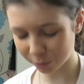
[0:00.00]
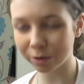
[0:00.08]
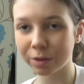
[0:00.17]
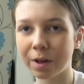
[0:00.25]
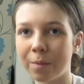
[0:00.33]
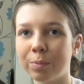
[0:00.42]

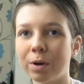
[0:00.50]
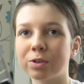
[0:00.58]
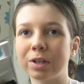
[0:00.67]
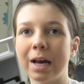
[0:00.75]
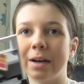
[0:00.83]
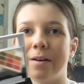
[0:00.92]
Bronzer,
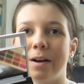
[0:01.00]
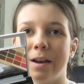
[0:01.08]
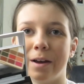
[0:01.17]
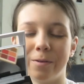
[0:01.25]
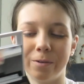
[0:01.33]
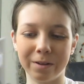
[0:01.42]
blusher and
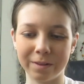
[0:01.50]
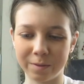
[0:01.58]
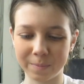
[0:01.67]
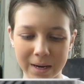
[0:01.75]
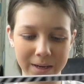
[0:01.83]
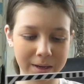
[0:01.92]
highlight all in
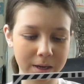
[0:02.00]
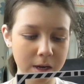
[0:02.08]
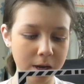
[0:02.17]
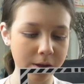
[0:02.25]
this palette.